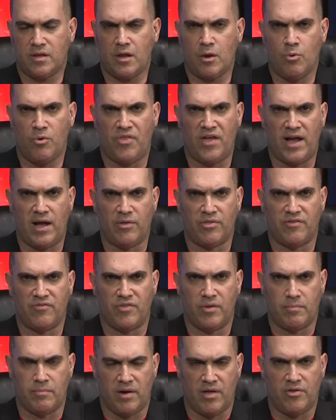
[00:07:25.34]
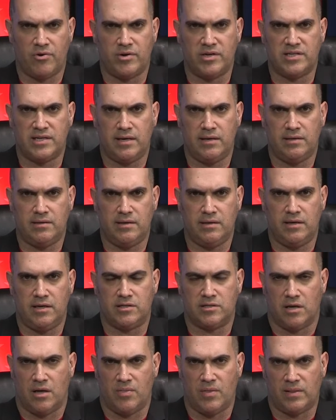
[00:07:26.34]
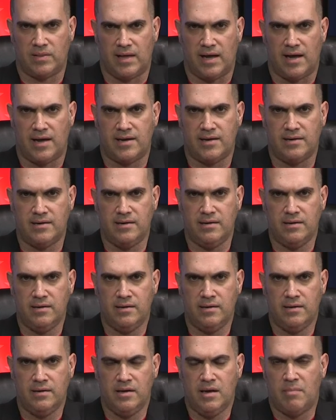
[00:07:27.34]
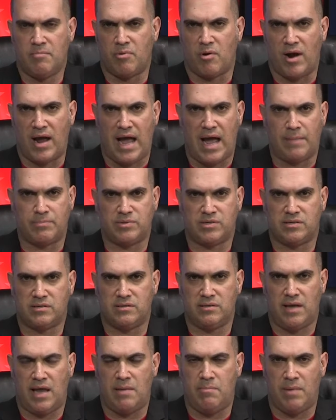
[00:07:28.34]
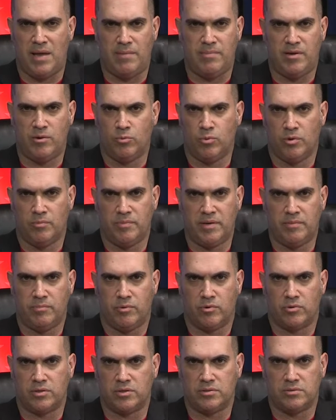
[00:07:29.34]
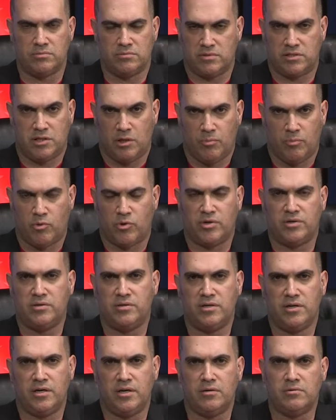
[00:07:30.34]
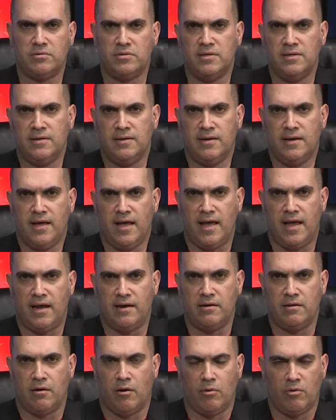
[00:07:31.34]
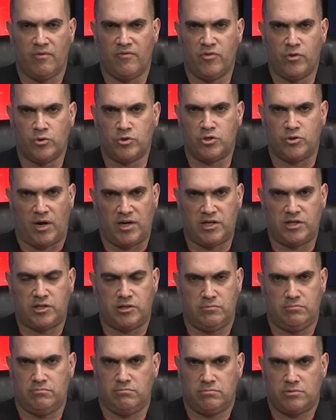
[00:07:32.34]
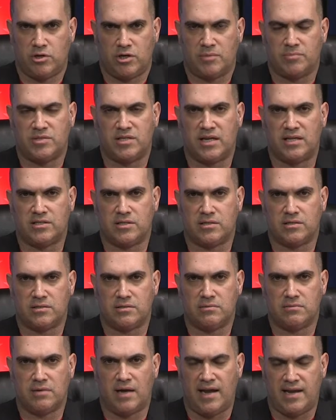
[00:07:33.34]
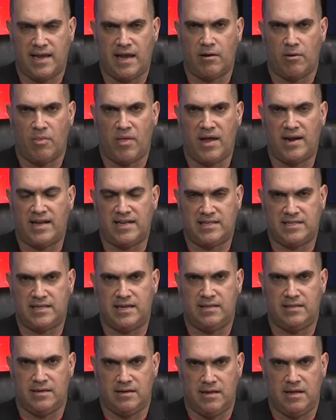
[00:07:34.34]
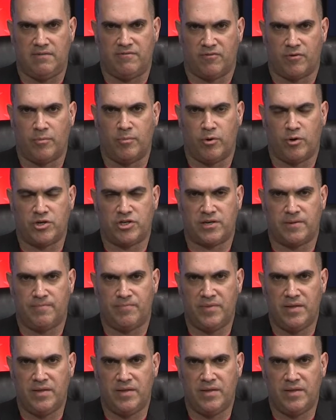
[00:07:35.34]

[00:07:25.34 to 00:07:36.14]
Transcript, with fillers: where the health of the mother is is on the line. Perhaps a baby will be born stillborn, you know, and all of those tragic circumstances. I get all that, and I see the need for abortion.